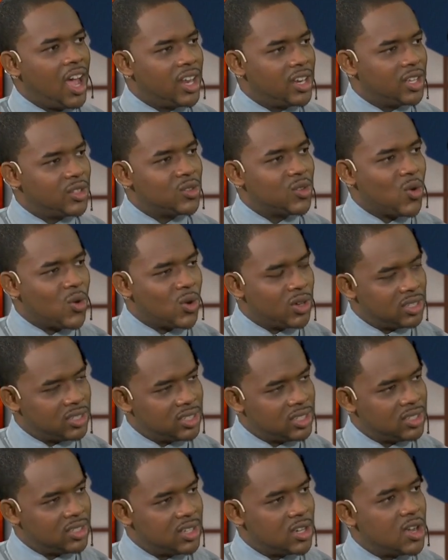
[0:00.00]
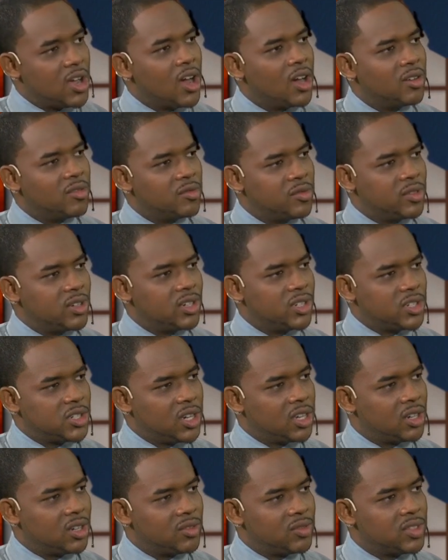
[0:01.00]
and it causes the
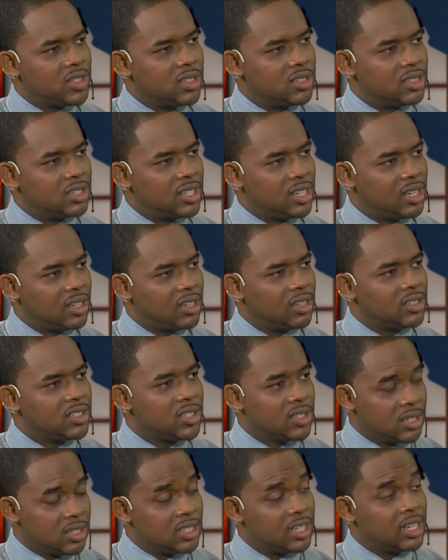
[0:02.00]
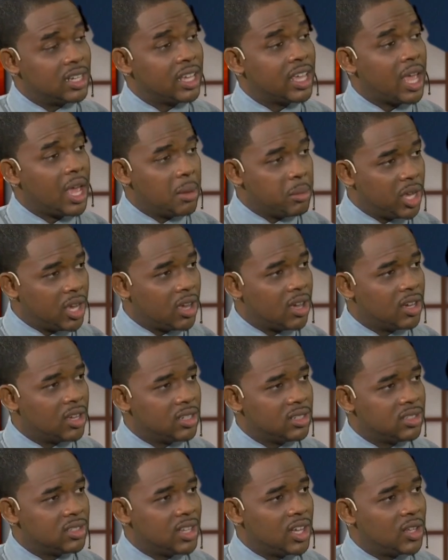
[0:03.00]
conversion of certain
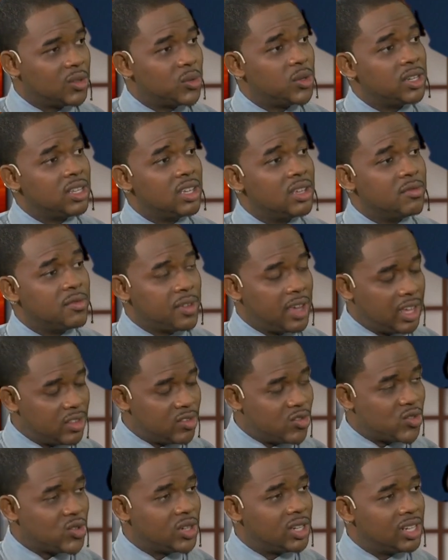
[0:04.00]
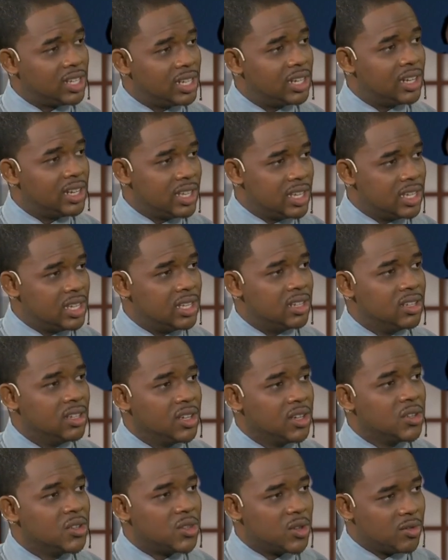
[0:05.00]
chemicals that would eventually lead
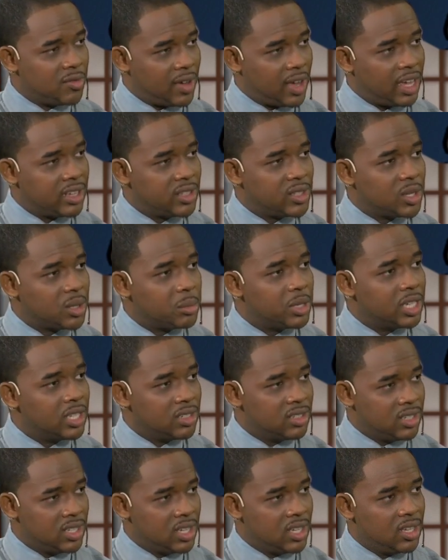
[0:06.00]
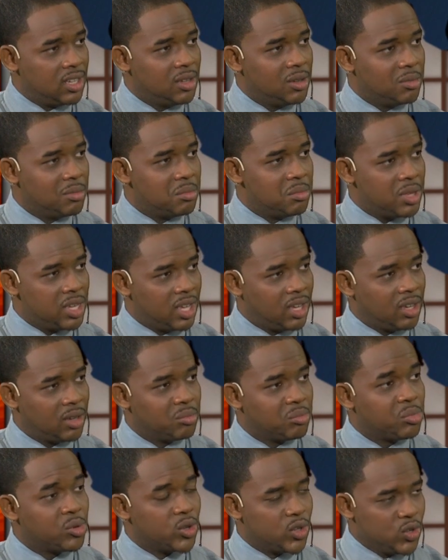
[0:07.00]
to vitamin D
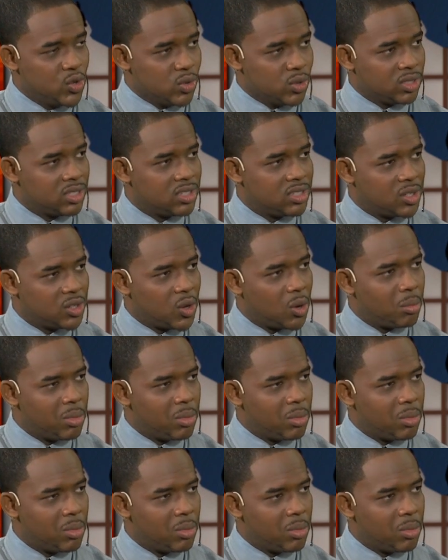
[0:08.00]
being produced in your